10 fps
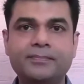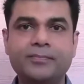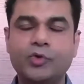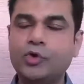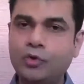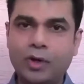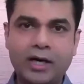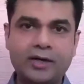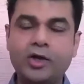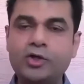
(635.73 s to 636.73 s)
You
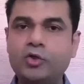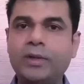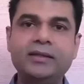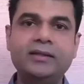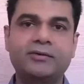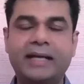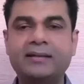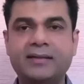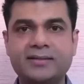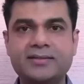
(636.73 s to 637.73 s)
are not doing the
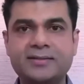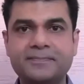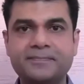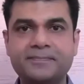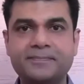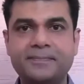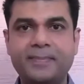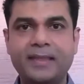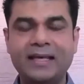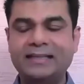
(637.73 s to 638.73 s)
right things.
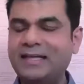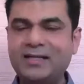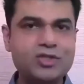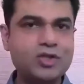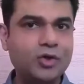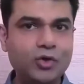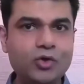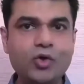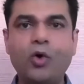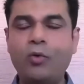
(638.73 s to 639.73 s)
There is
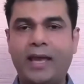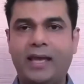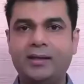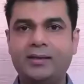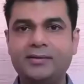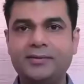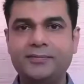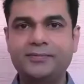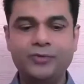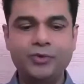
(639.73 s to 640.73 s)
no way
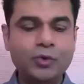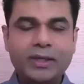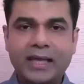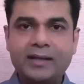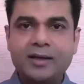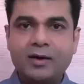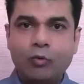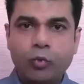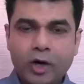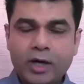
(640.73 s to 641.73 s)
you can
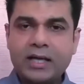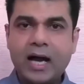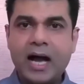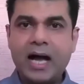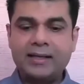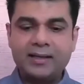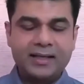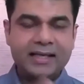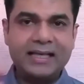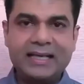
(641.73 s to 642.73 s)
work hard
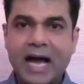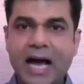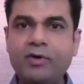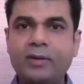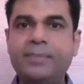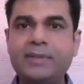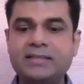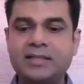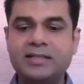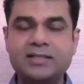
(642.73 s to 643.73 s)
in our
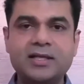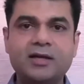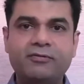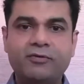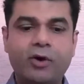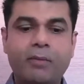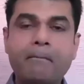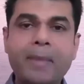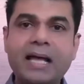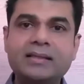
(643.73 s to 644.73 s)
business for
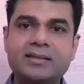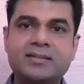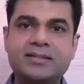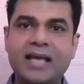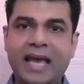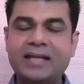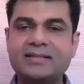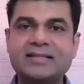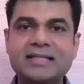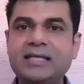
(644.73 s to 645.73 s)
months and
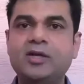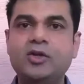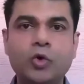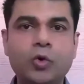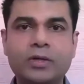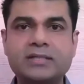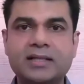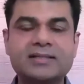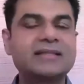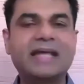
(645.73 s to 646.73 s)
see no
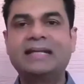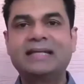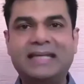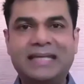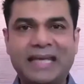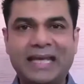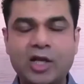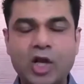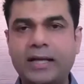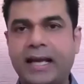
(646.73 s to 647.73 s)
results. That
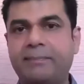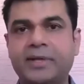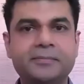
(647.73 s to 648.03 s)
cannot happen.